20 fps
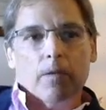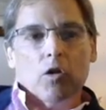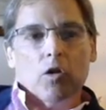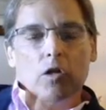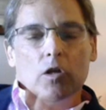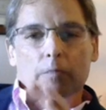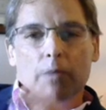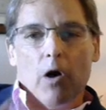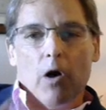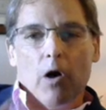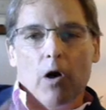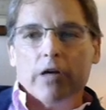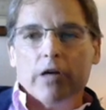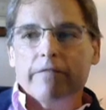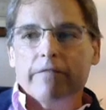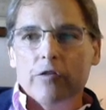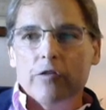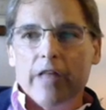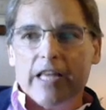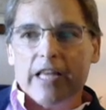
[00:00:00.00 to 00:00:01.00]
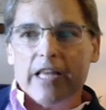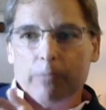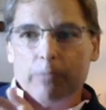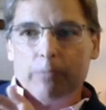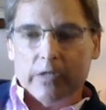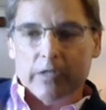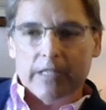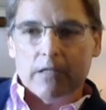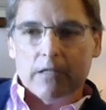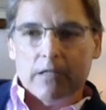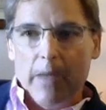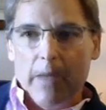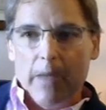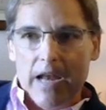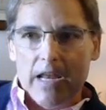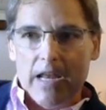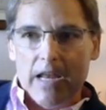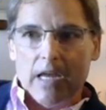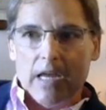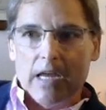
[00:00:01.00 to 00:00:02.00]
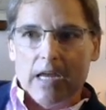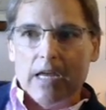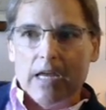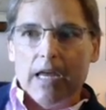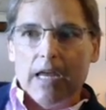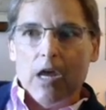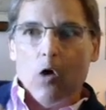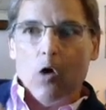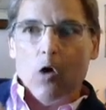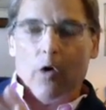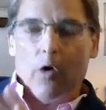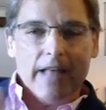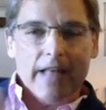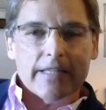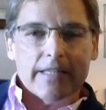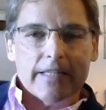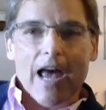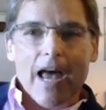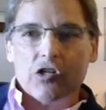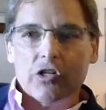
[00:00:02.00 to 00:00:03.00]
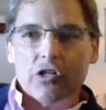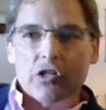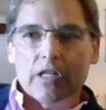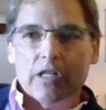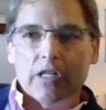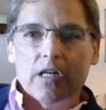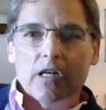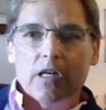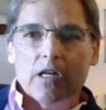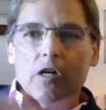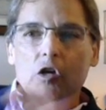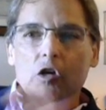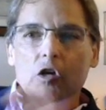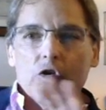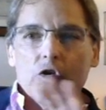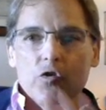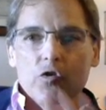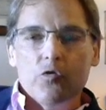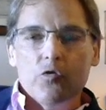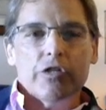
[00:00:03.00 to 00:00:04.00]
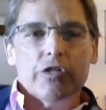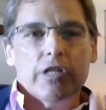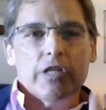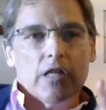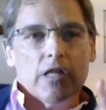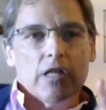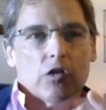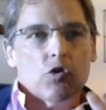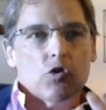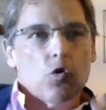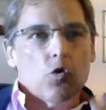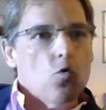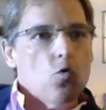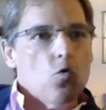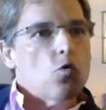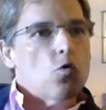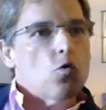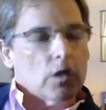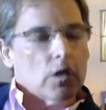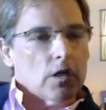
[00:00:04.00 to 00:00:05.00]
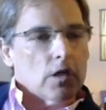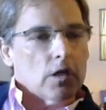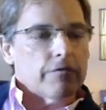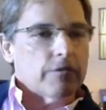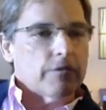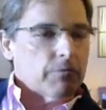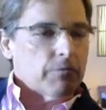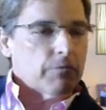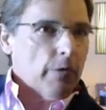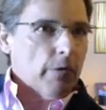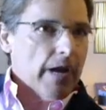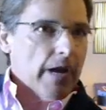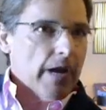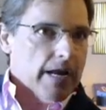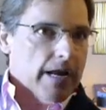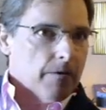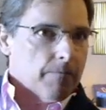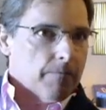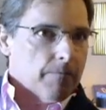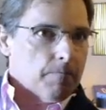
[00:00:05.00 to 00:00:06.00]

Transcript: the part of you that's participating or that's actually using the tool of the brain.